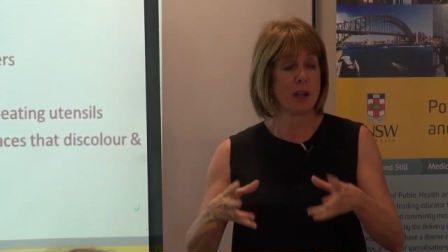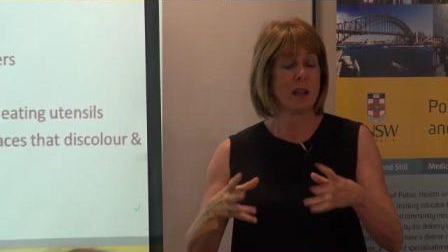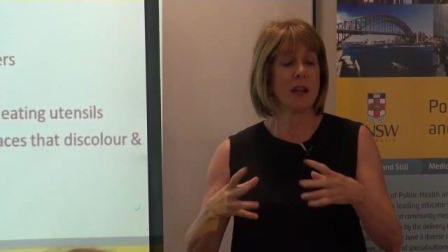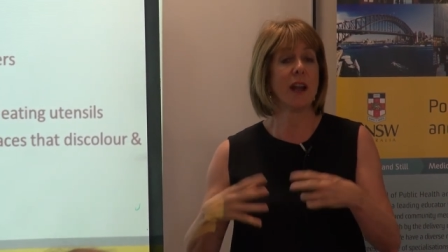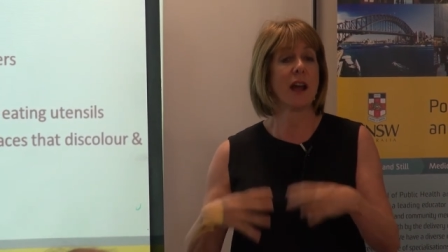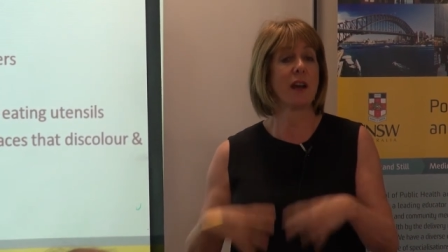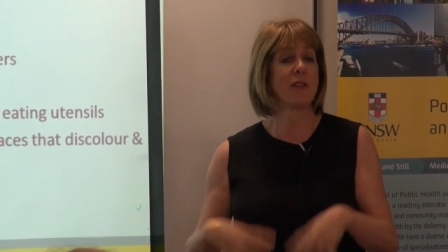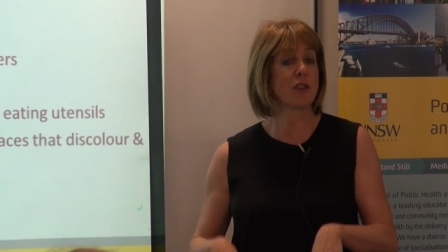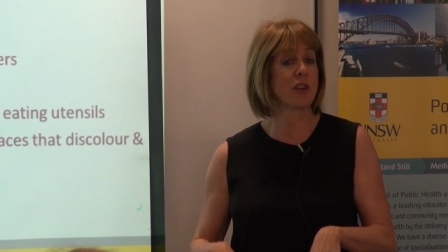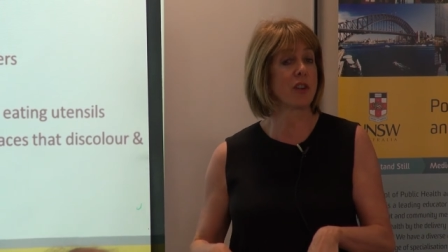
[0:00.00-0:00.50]
in
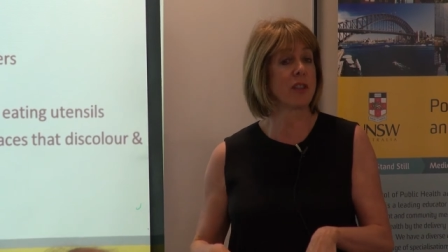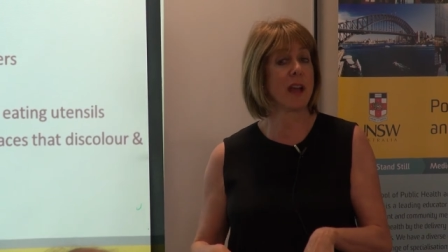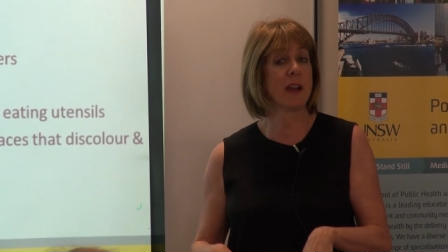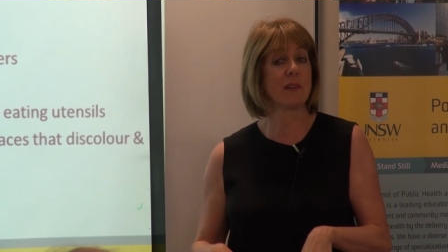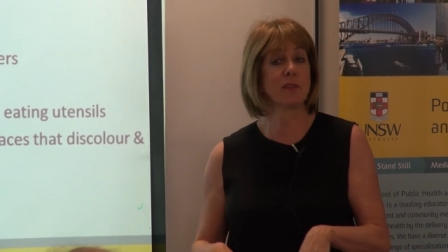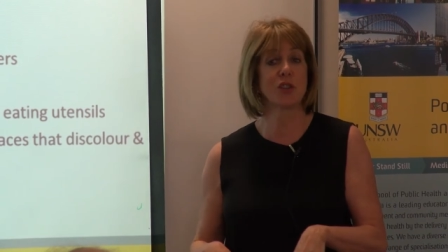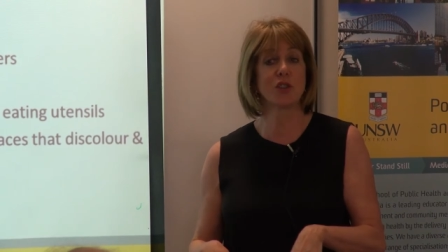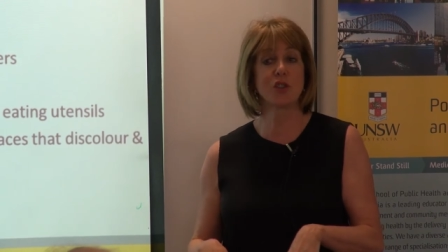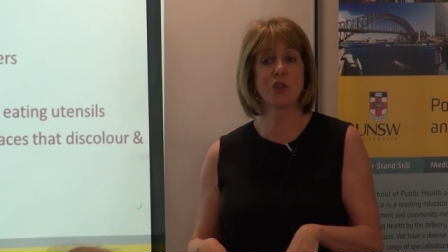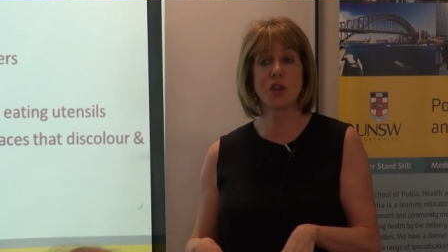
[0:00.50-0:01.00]
Africa they
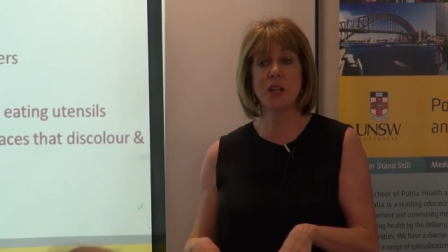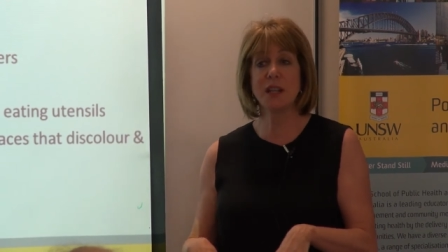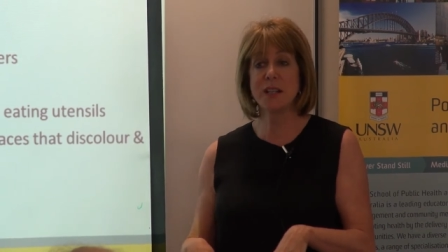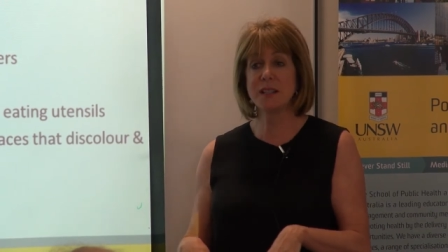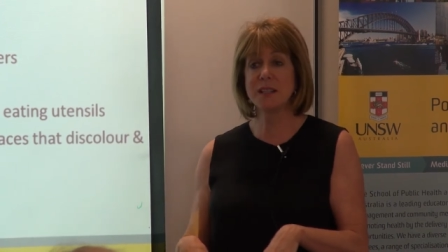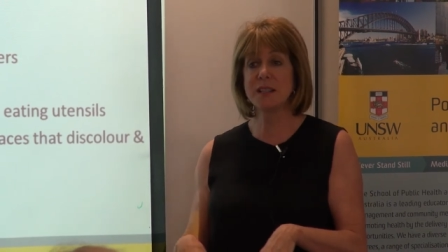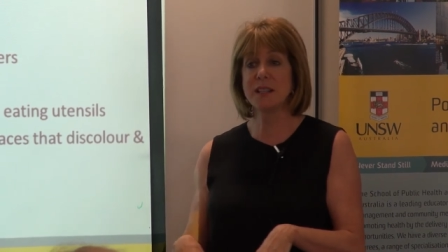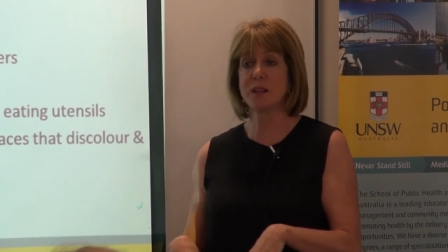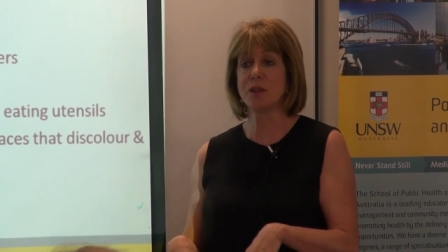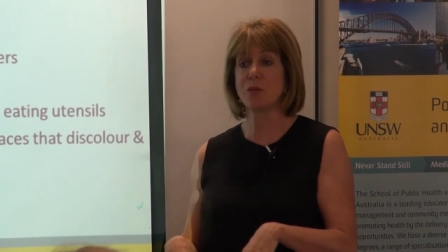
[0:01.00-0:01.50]
have
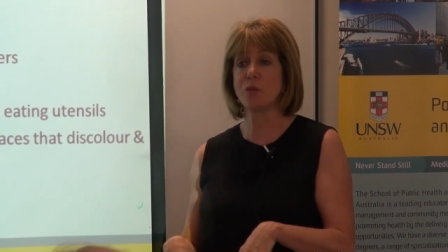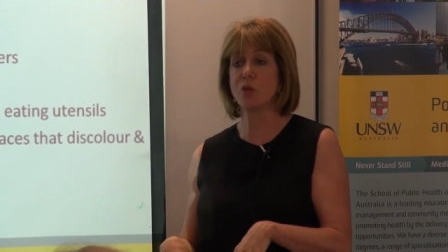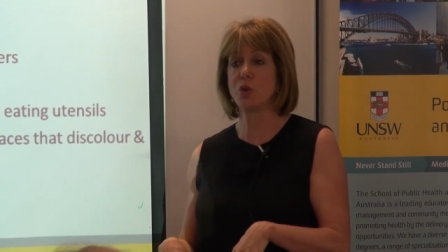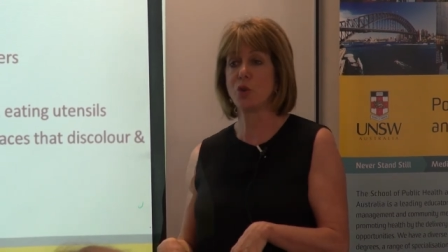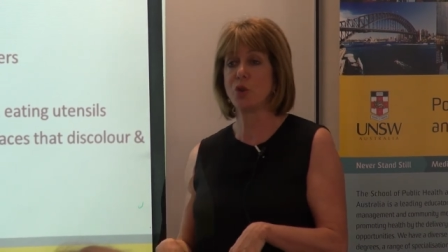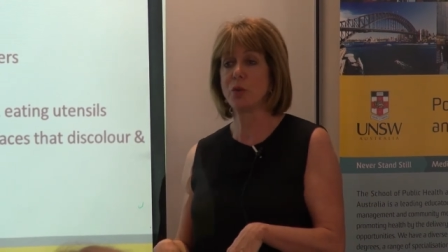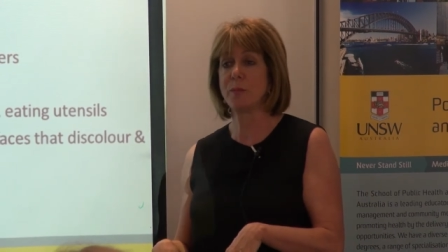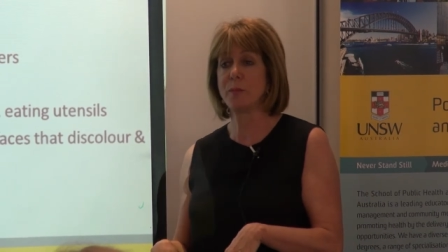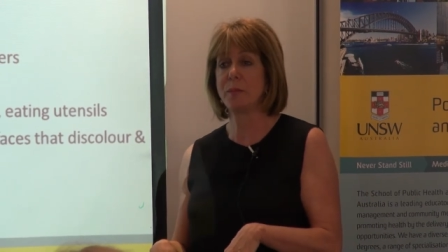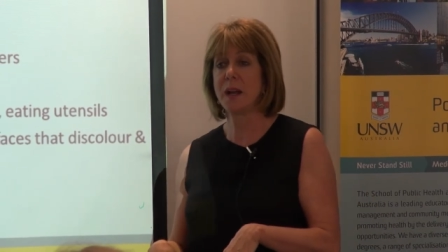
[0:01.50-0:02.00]
latrines in the
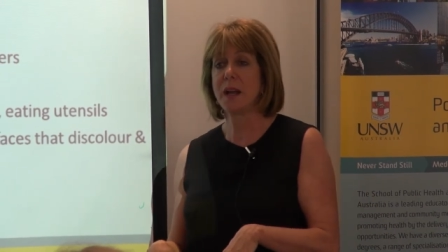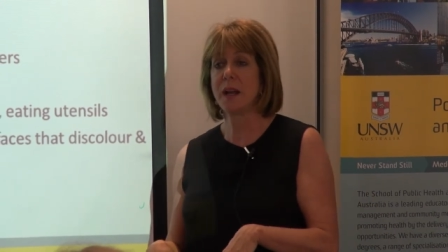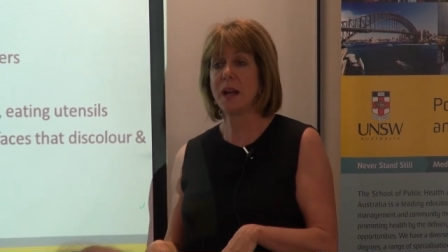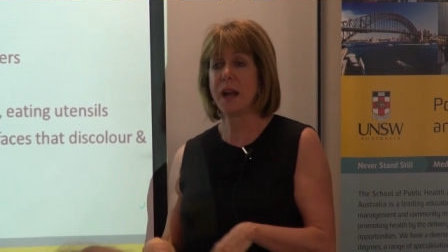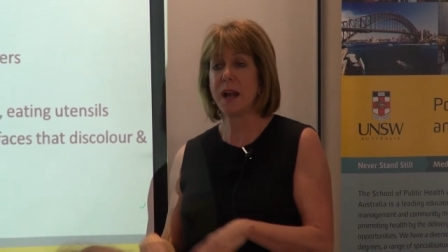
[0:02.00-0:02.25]
room,